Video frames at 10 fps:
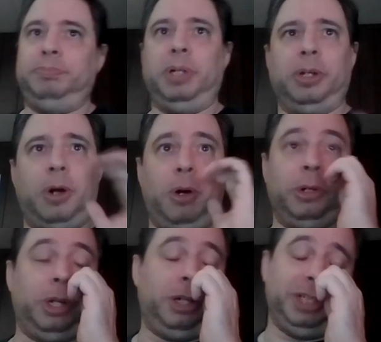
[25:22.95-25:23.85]
But
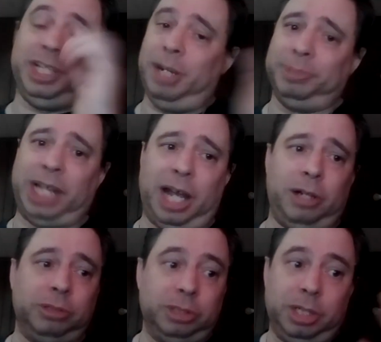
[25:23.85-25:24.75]
all in all, he comes
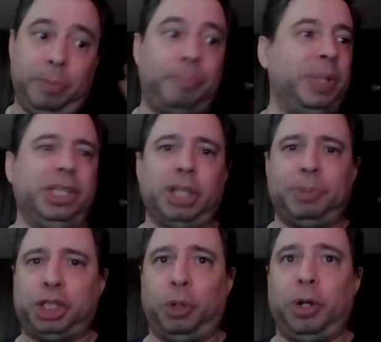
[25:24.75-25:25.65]
out, beats
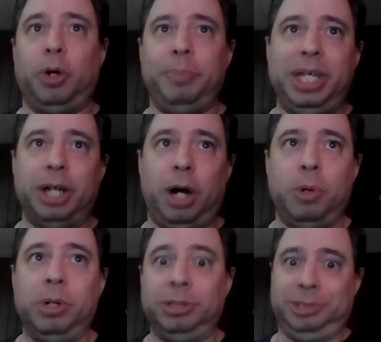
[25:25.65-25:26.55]
up Shota
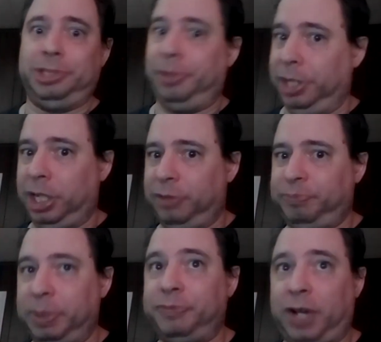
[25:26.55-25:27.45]
Umino, so they're gonna
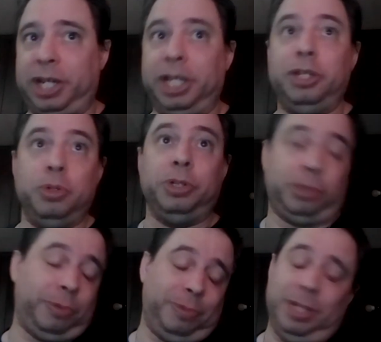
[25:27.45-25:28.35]
be fighting in New.
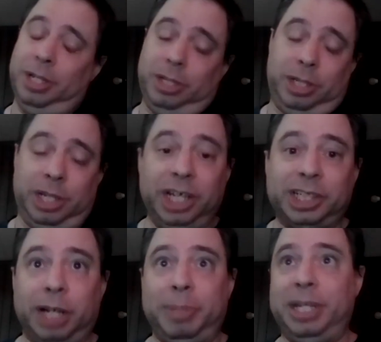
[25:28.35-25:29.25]
So
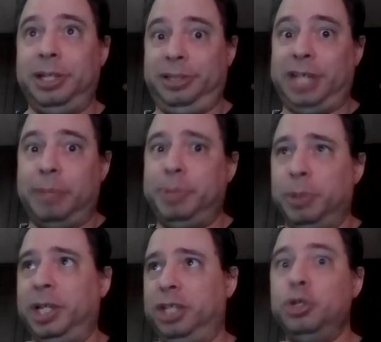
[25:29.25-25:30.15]
he's gonna be
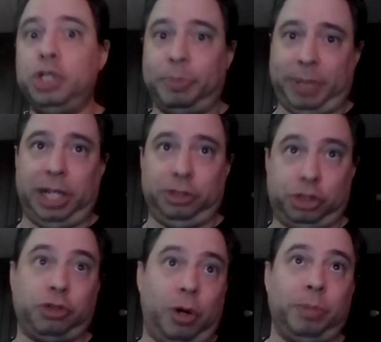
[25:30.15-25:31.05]
debuting in New Japan
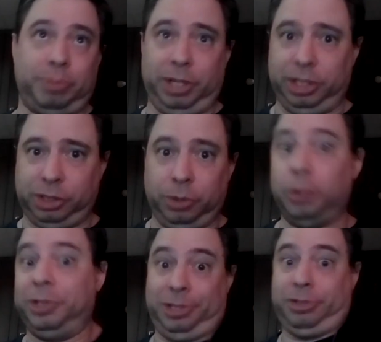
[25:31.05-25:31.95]
Strong pretty
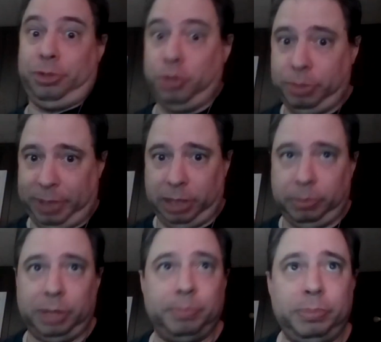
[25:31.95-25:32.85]
soon, or just New
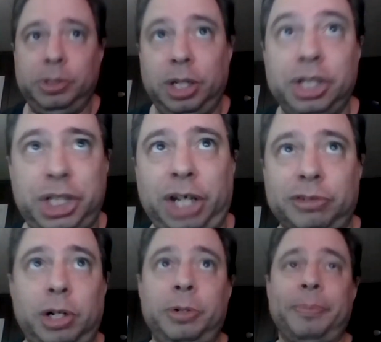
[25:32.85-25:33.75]
Japan in
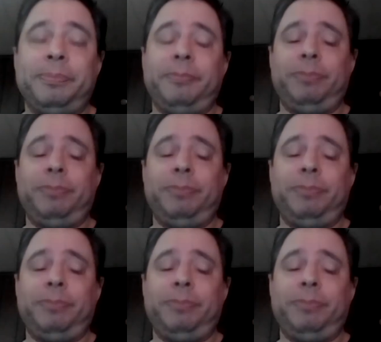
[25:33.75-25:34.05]
general.